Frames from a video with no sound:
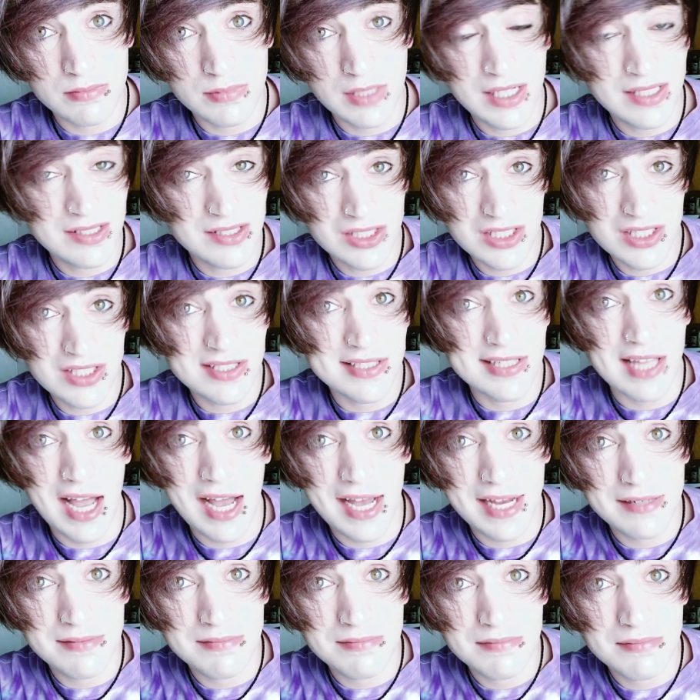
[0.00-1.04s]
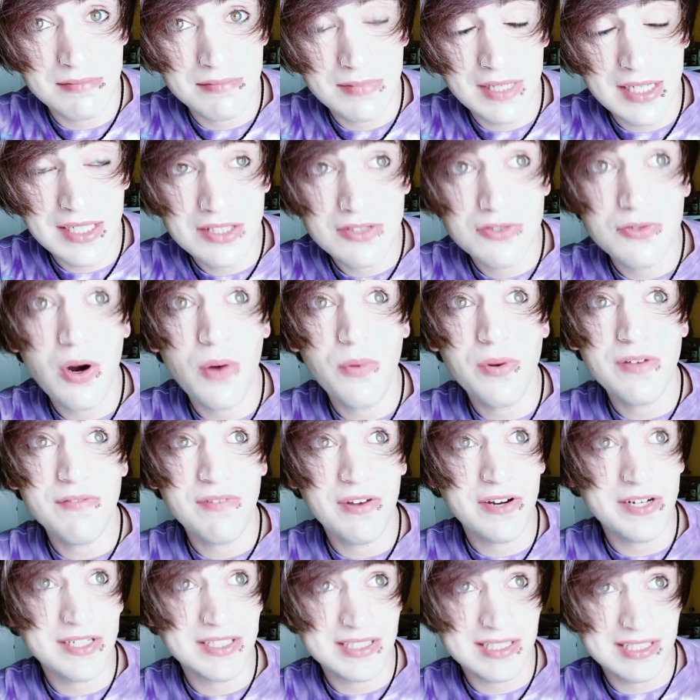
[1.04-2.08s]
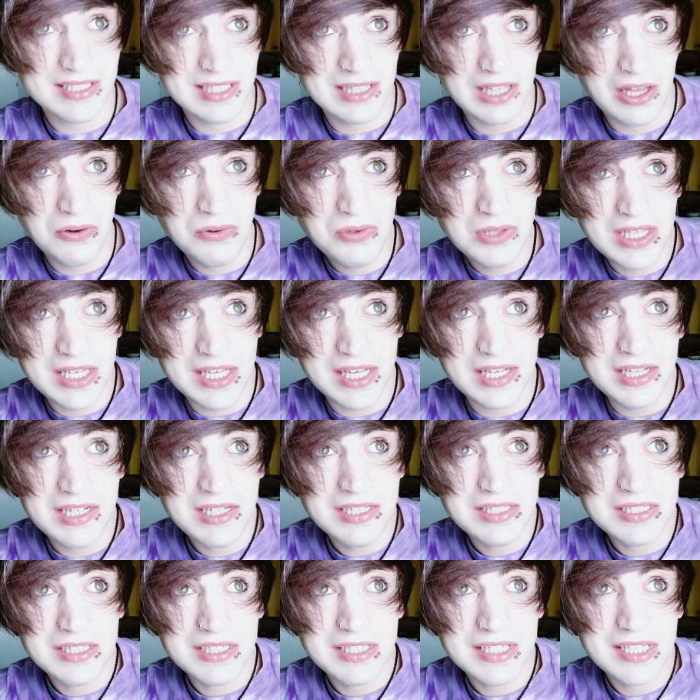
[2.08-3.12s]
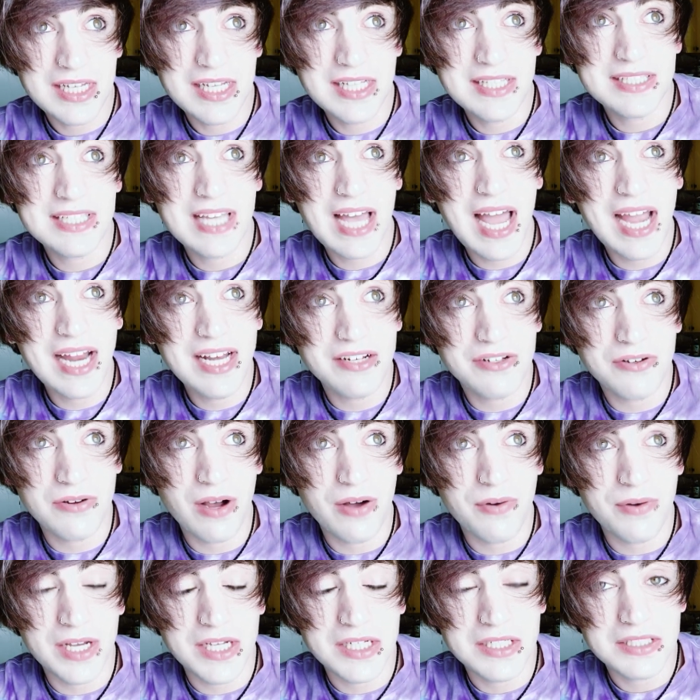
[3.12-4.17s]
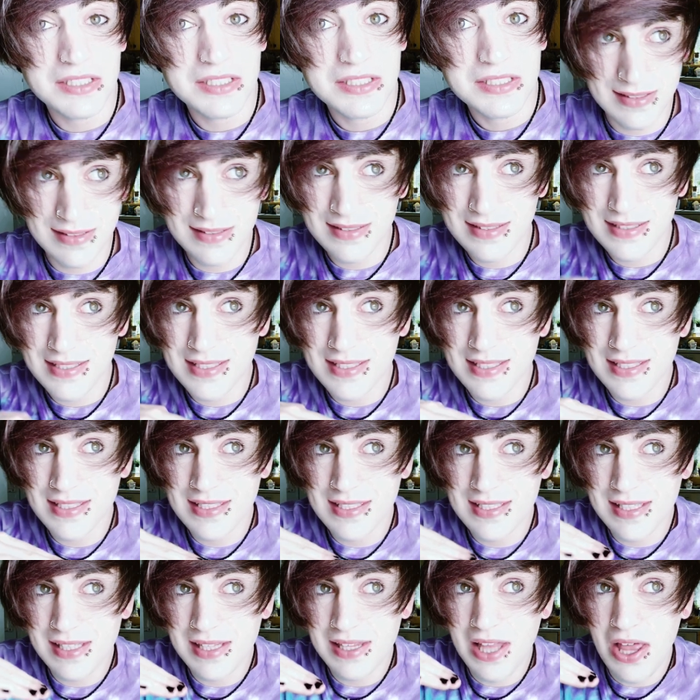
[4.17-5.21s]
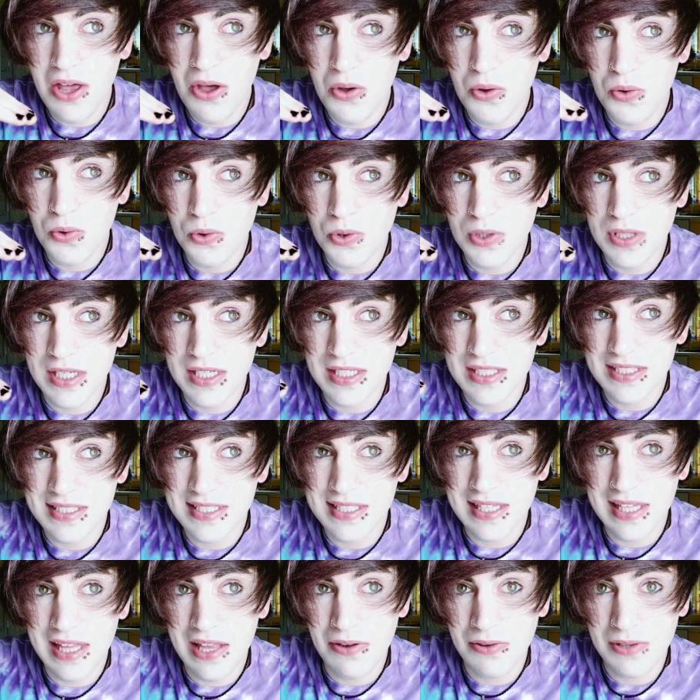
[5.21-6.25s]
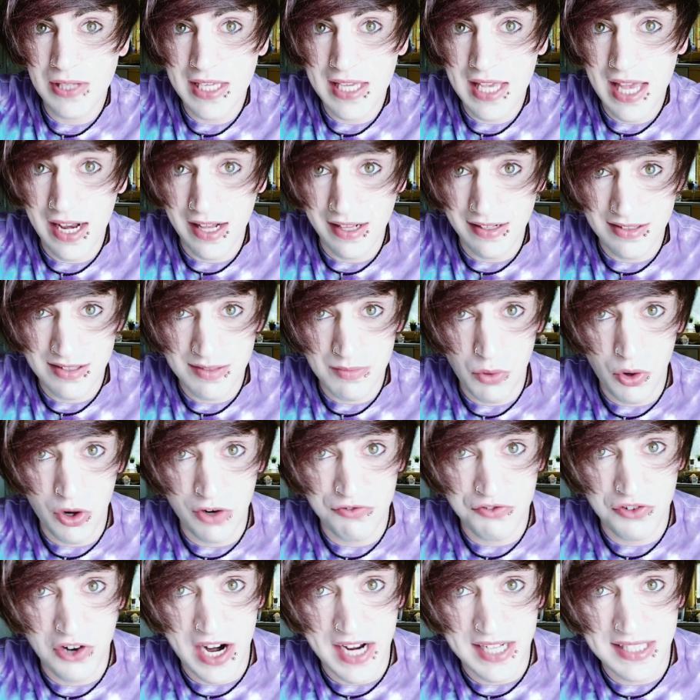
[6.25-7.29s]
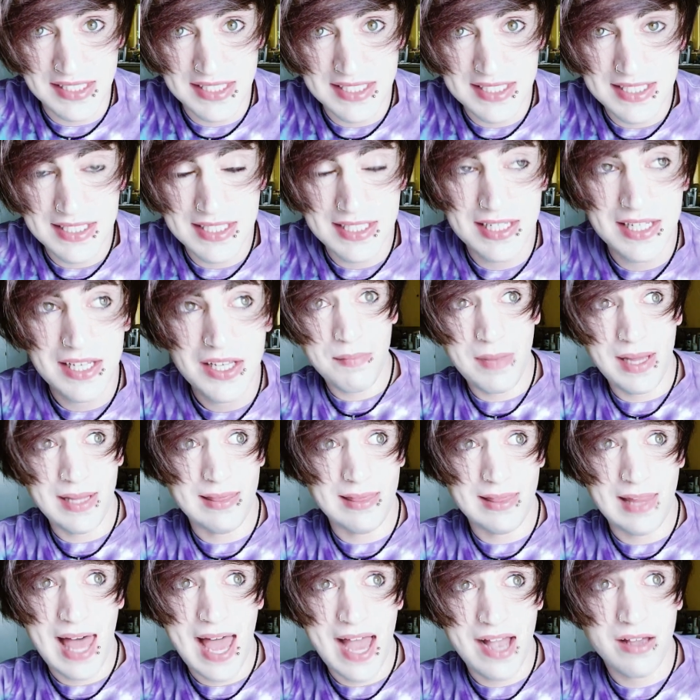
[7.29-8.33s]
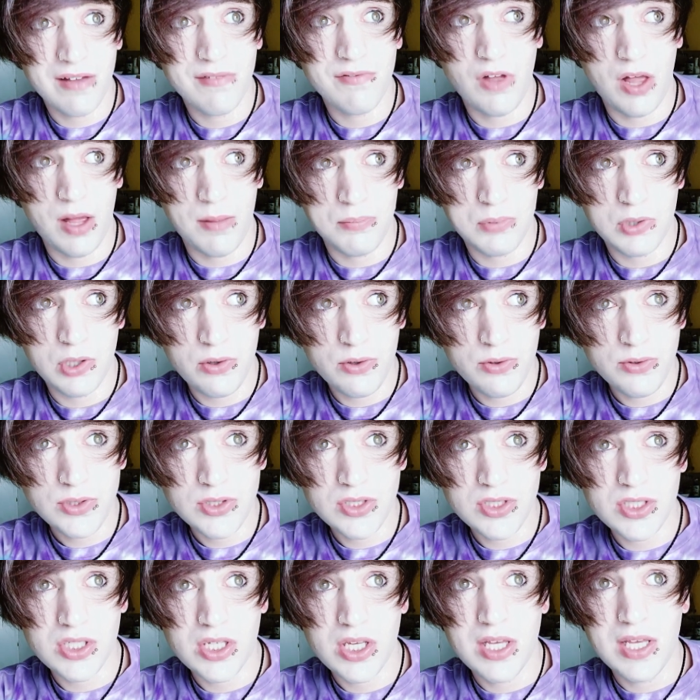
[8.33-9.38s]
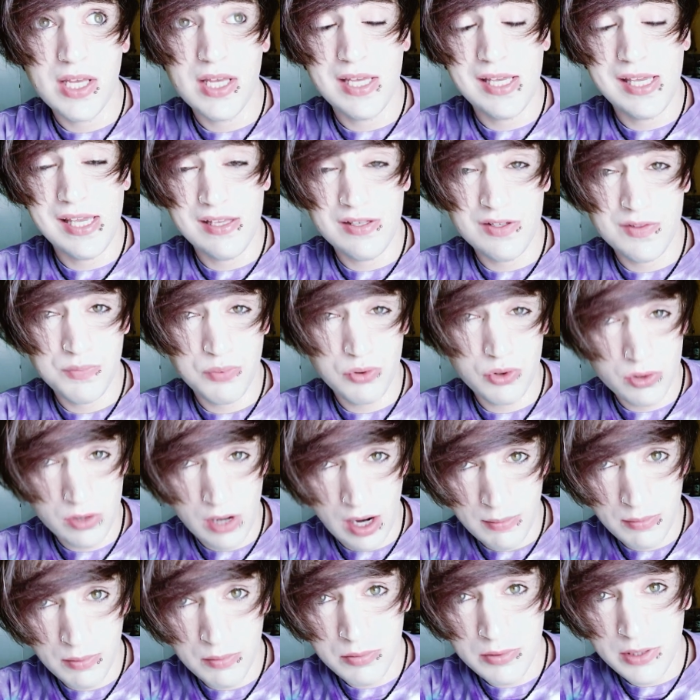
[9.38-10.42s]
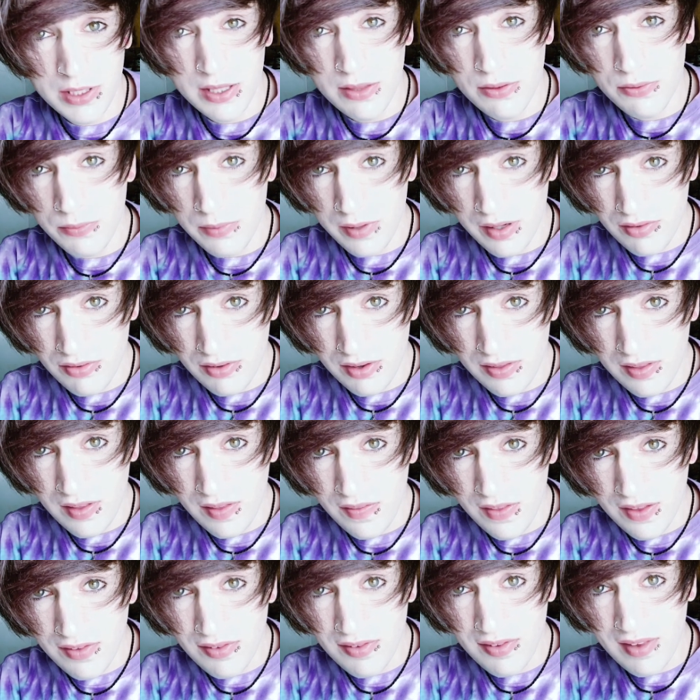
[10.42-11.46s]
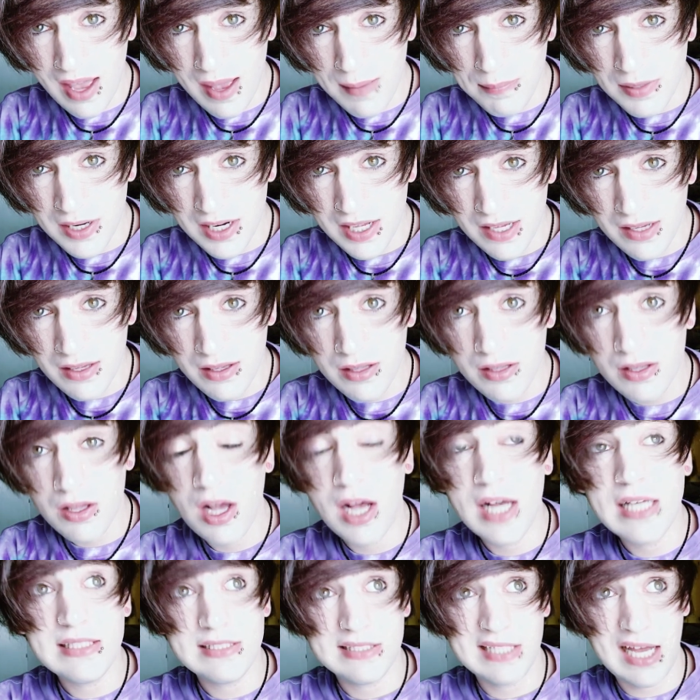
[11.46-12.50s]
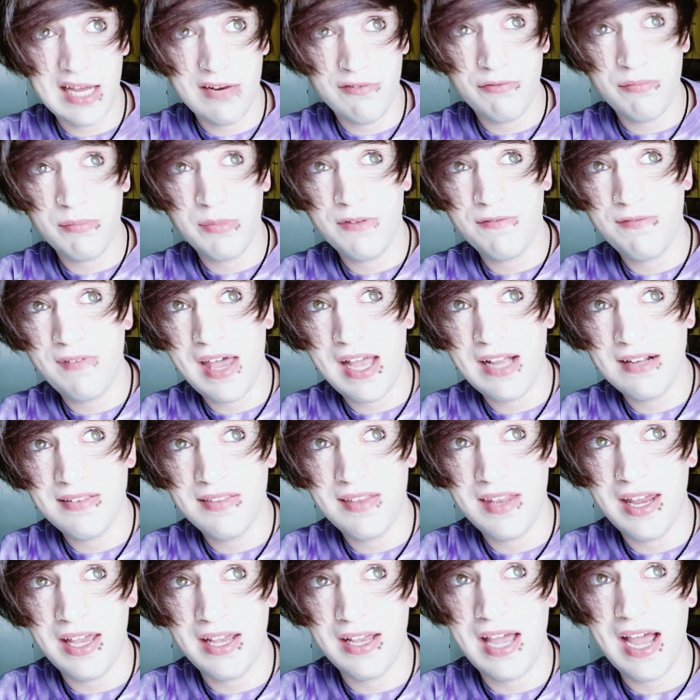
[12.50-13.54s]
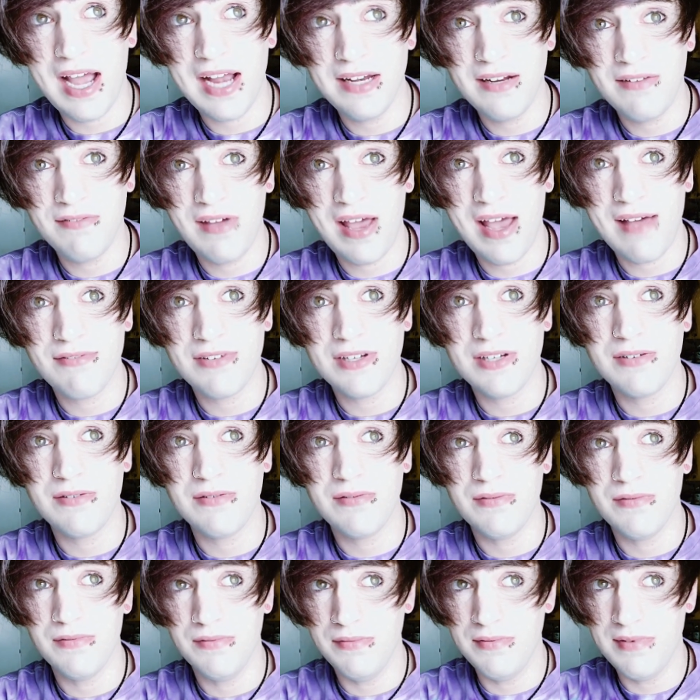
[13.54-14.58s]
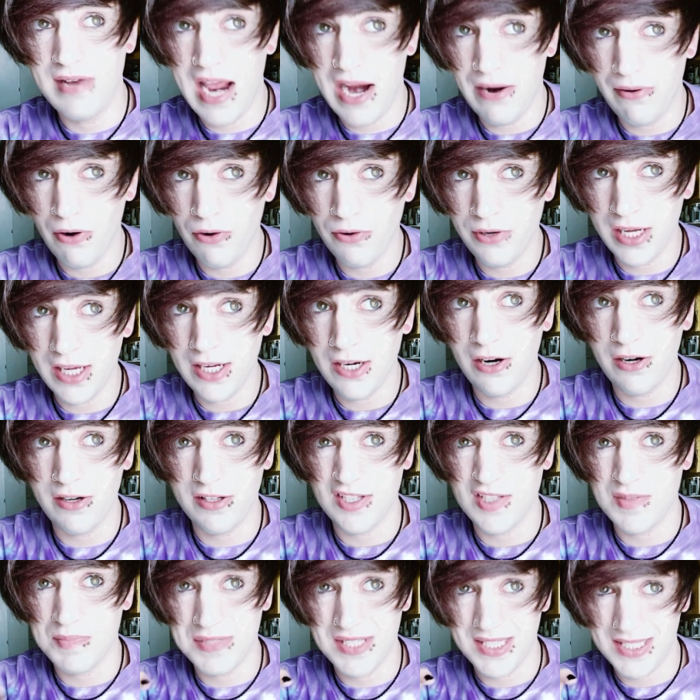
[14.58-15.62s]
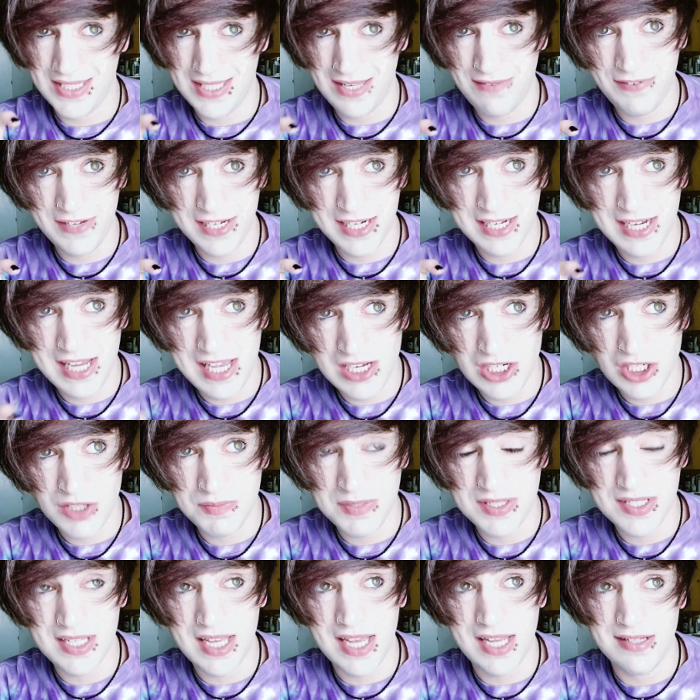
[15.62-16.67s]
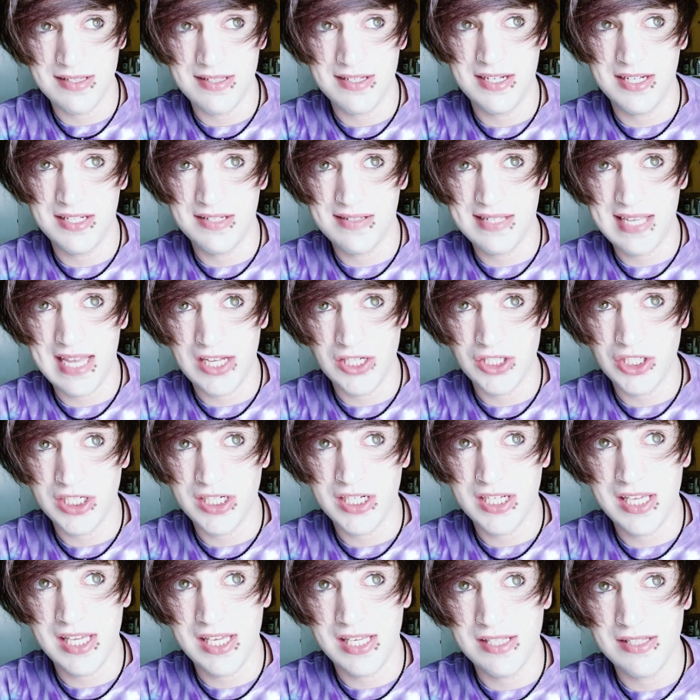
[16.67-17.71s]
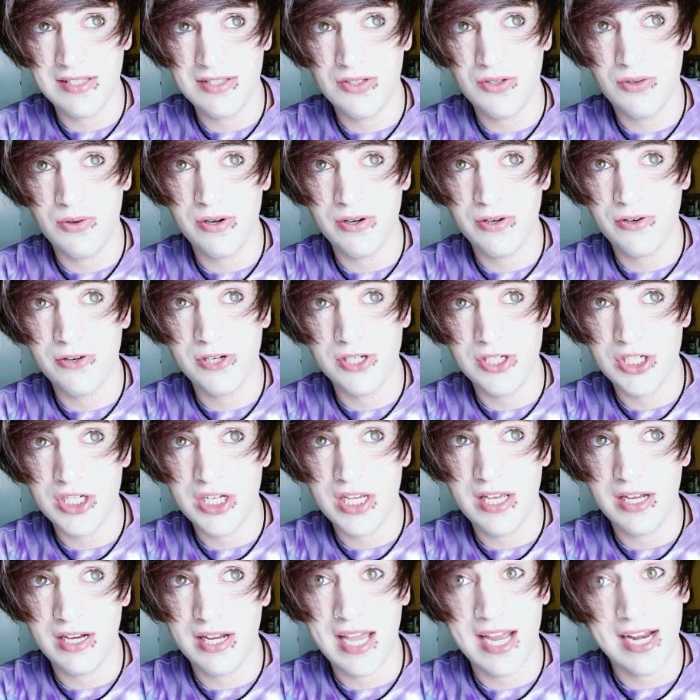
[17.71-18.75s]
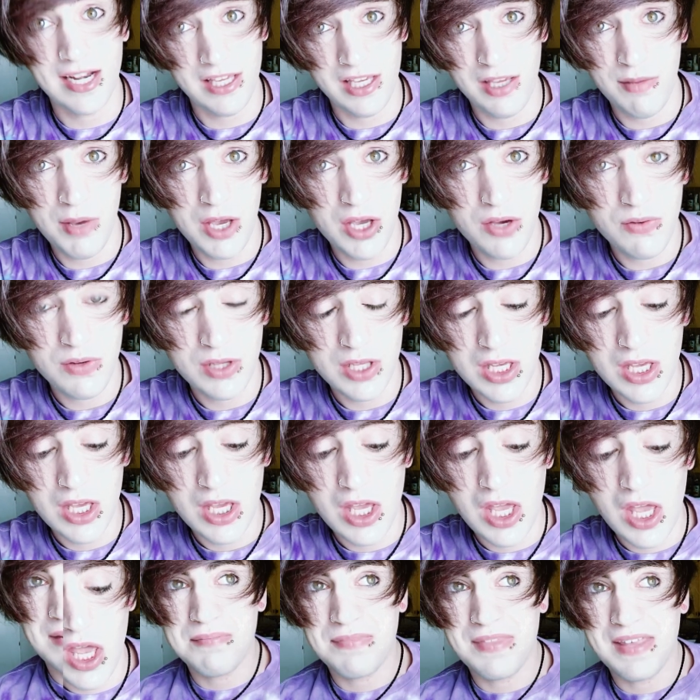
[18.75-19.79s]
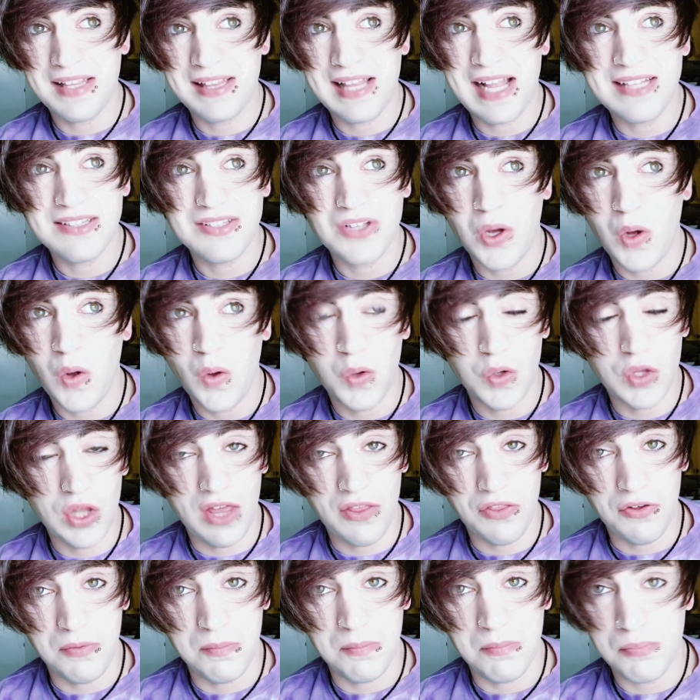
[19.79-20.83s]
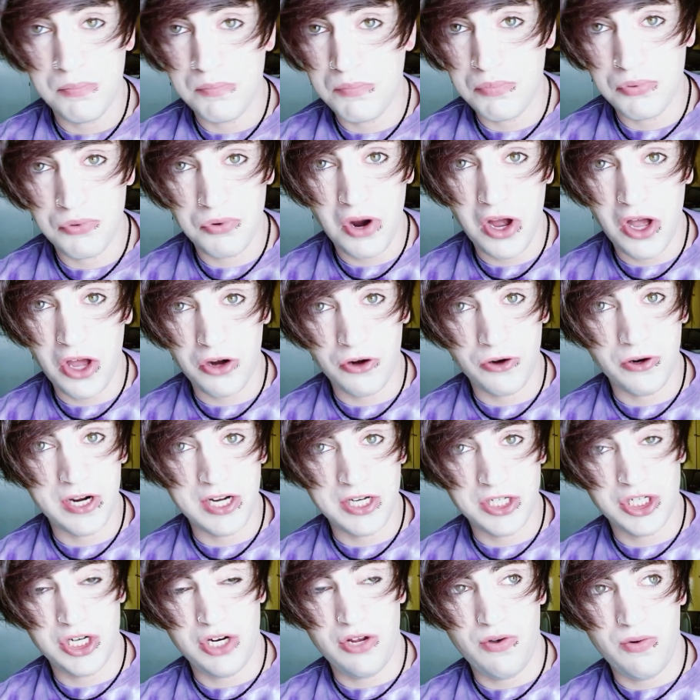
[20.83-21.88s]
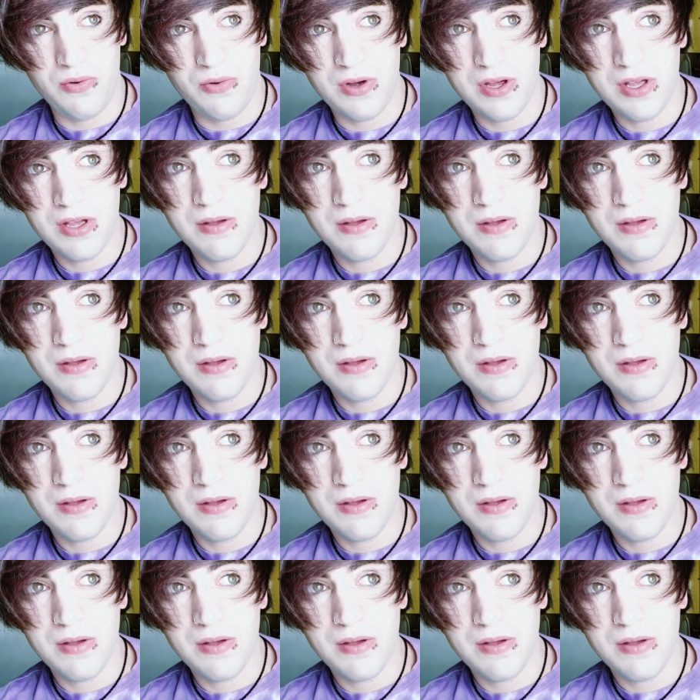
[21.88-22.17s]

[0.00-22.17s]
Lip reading: It's just not. It's growing very slowly. It's kind of growing. It's slowly getting some more friends. But my lack of uploads is probably the reason that this is happening, aside from the fact that I kind of haven't narrowed in on a specific niche besides nostalgic kids who are cringy and kind of emo. Something that's a whole nother broader issue.